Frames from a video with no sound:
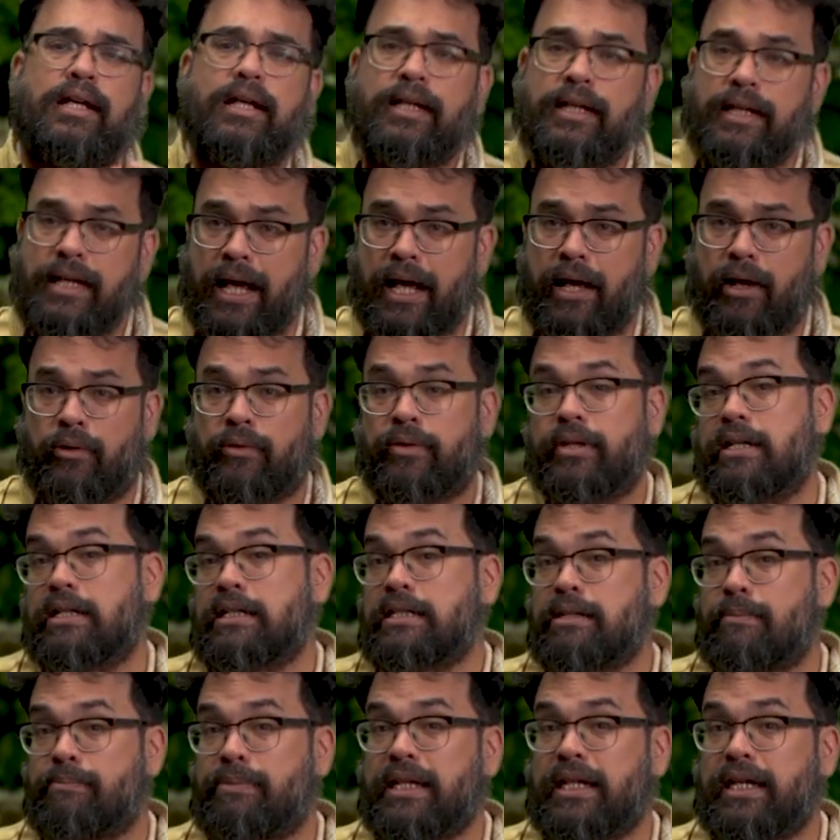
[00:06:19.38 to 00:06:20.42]
Now, there's
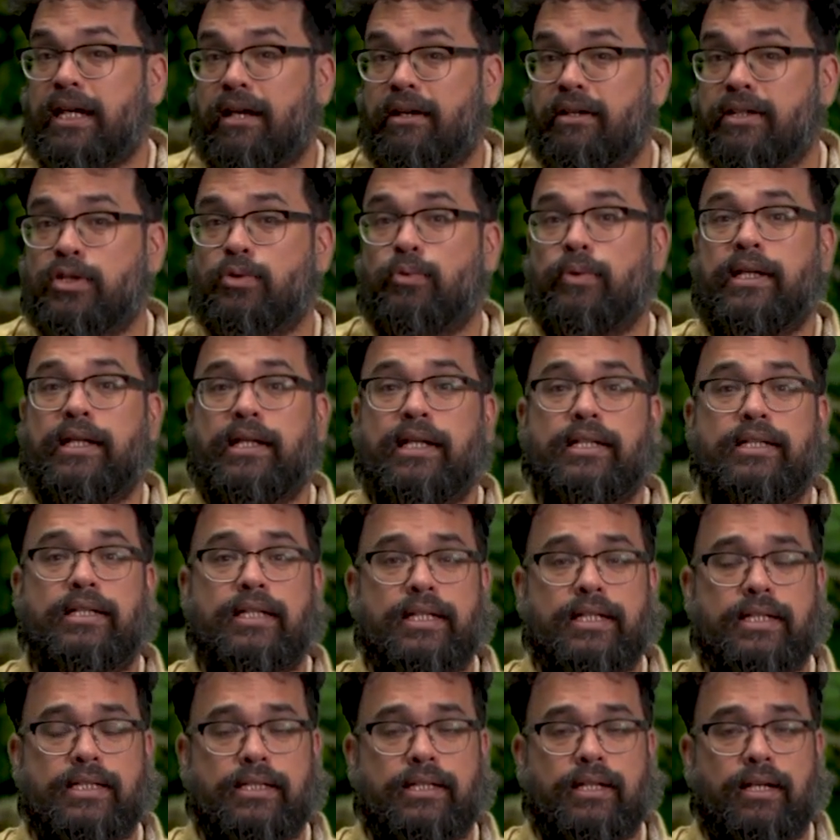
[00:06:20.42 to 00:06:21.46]
something else we need to
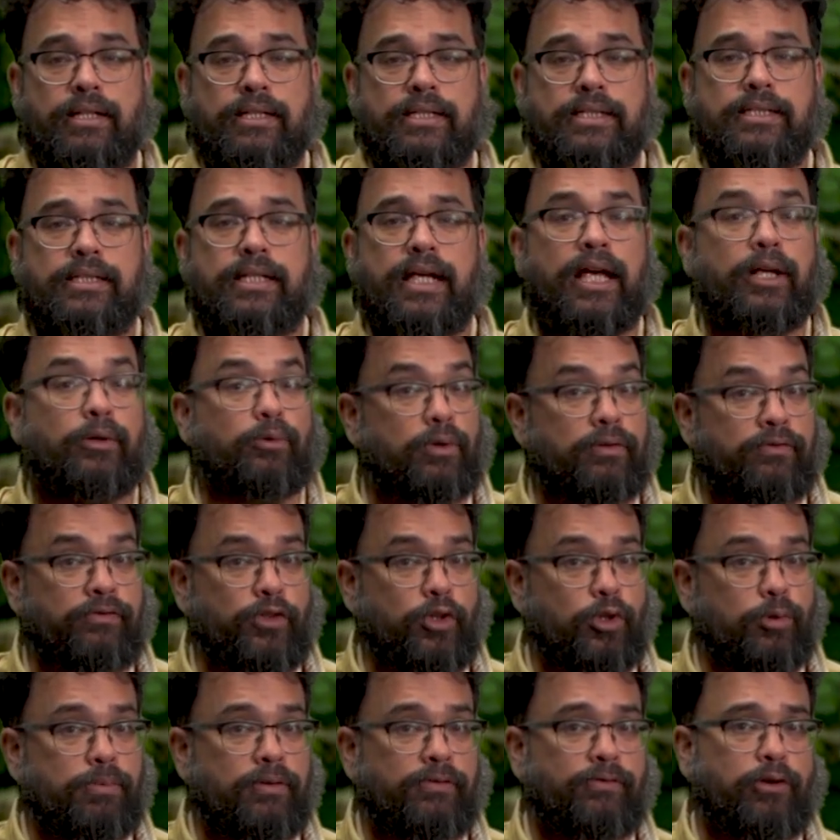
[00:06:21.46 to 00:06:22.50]
discuss and
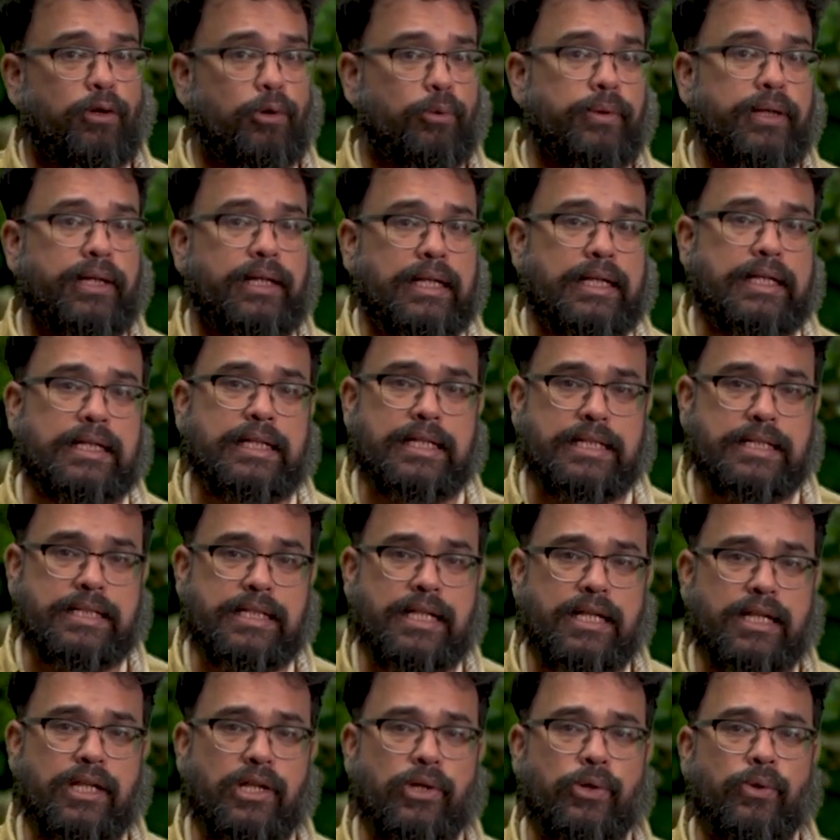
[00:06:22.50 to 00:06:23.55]
review before we can
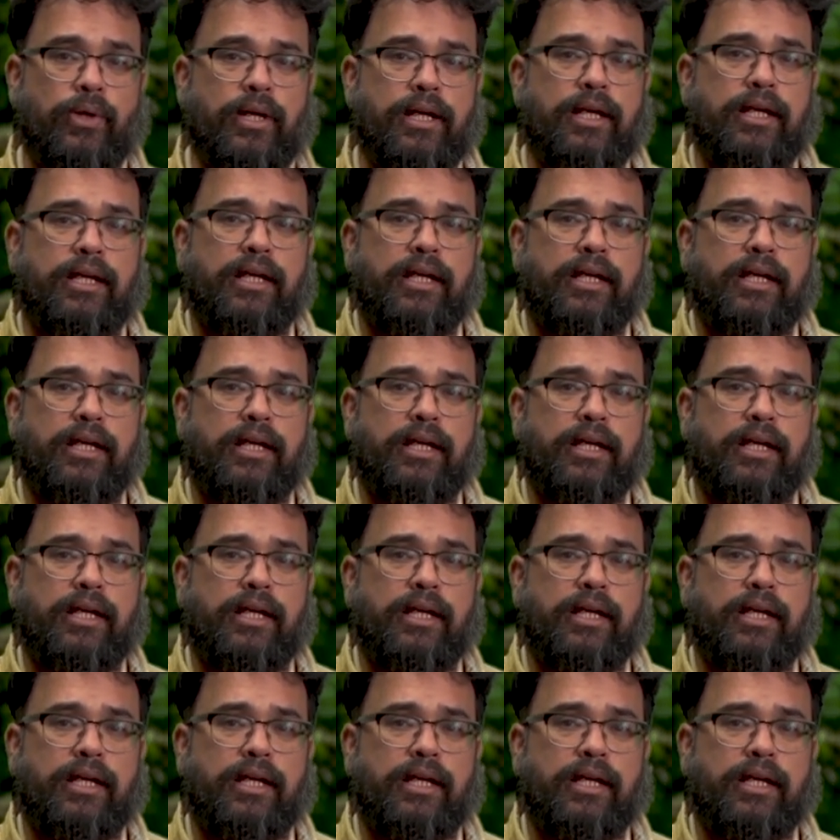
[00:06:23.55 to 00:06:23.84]
continue,